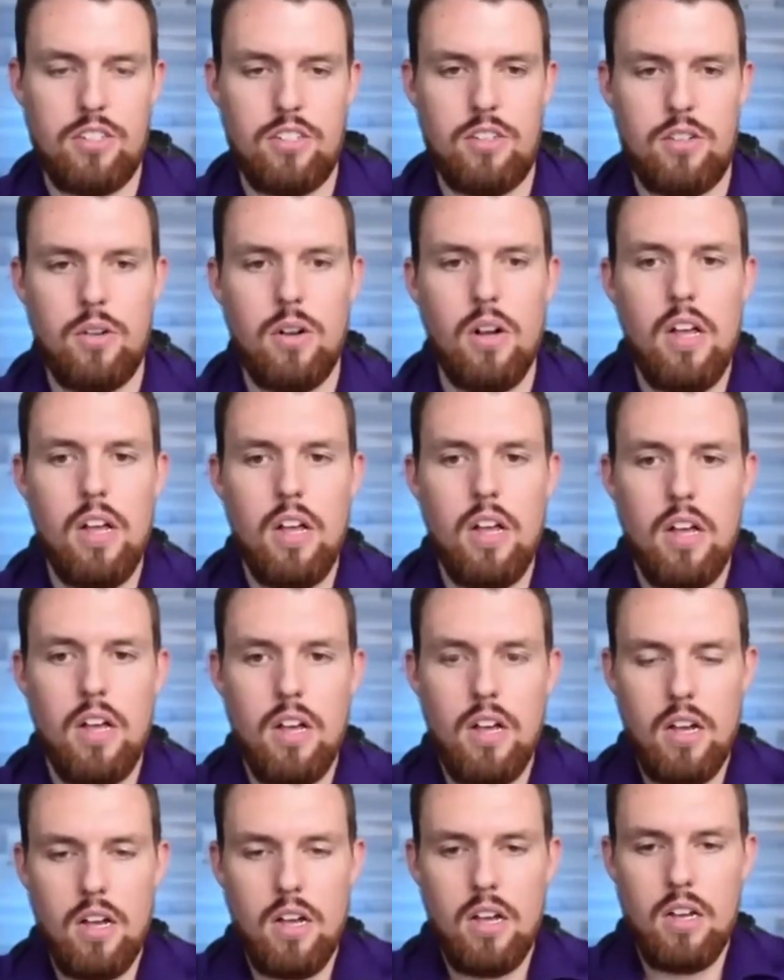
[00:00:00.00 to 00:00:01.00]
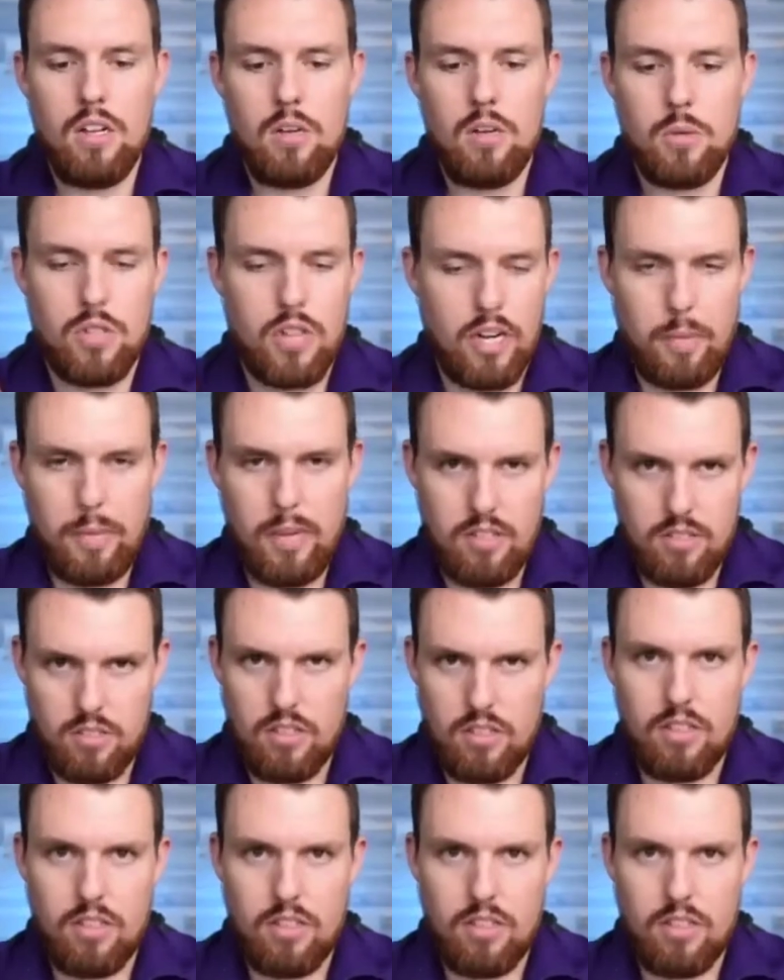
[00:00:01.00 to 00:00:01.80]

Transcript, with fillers: So we're talking about